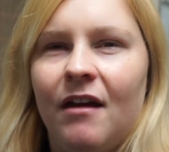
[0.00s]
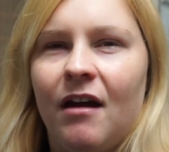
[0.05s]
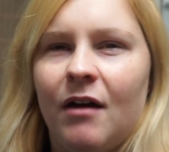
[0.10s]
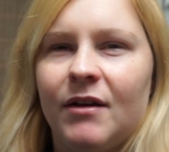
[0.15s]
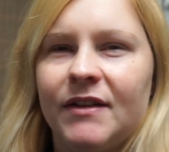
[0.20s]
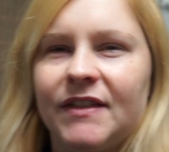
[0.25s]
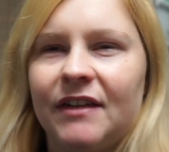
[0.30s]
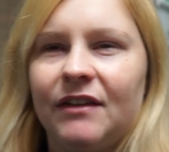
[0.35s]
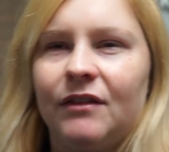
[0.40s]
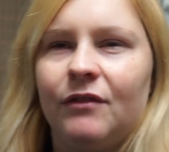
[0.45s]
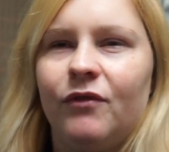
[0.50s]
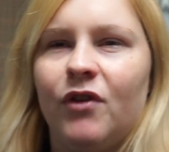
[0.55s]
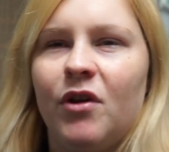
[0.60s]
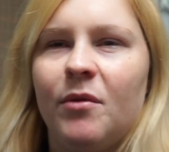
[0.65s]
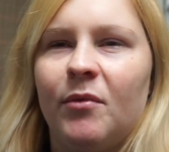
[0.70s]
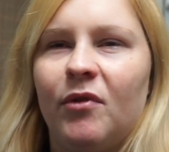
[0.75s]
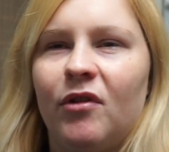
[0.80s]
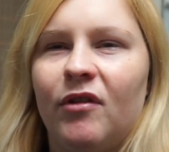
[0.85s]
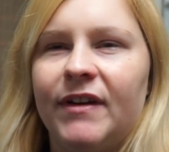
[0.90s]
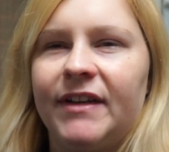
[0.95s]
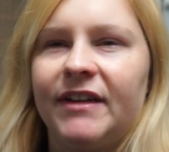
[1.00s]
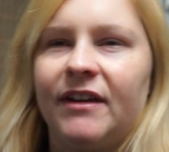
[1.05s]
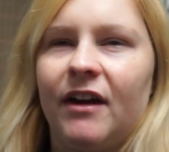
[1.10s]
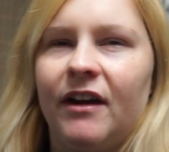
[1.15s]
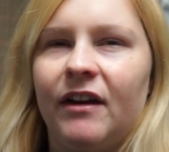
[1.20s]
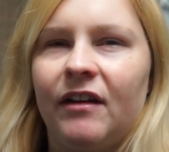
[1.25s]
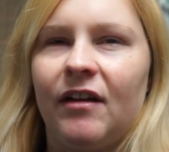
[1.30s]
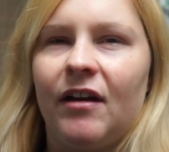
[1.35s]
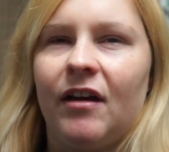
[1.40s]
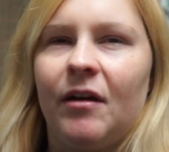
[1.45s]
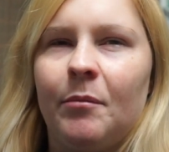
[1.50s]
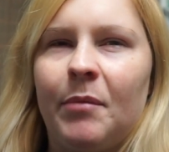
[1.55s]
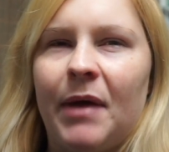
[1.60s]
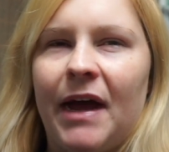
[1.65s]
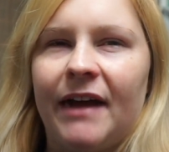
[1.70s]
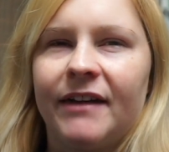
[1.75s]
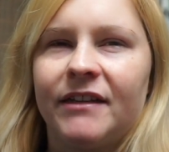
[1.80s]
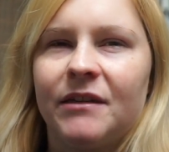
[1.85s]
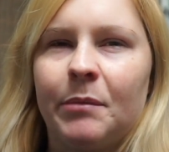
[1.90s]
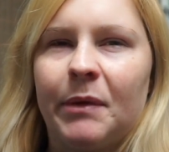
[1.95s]
I was in the room already kind of like
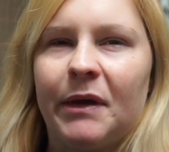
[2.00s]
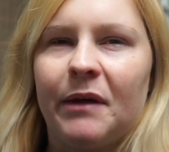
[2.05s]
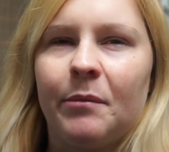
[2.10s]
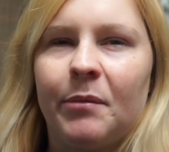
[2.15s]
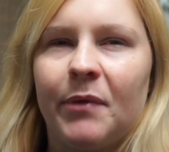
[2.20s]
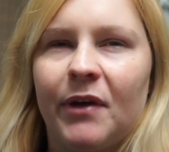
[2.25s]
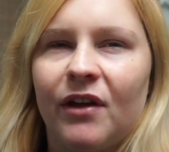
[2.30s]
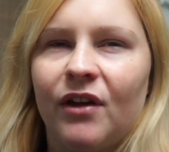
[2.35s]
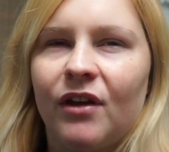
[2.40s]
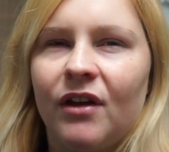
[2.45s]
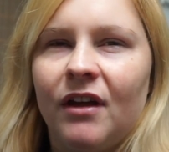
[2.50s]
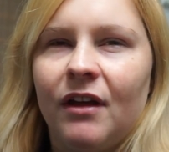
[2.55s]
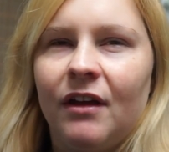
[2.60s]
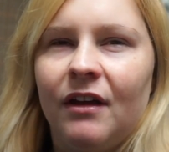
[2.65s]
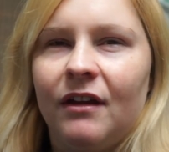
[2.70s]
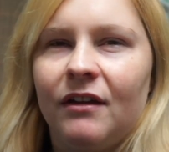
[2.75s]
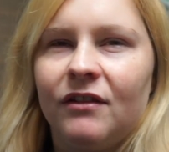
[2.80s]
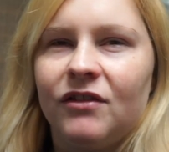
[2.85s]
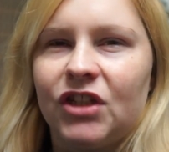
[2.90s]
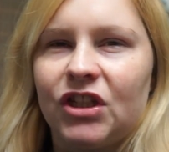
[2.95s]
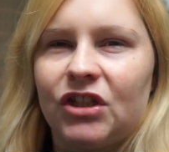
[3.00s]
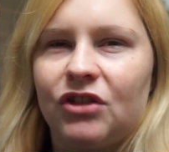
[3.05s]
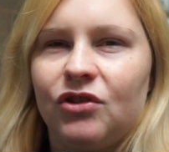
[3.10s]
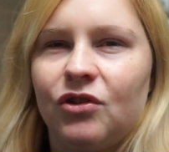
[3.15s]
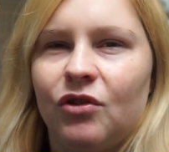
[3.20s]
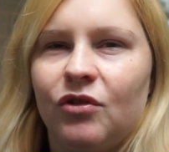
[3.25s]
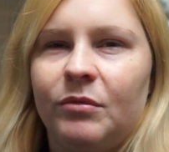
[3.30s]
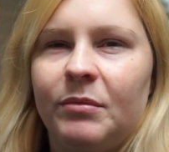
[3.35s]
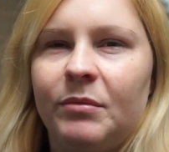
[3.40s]
unpacked a bit, but just showed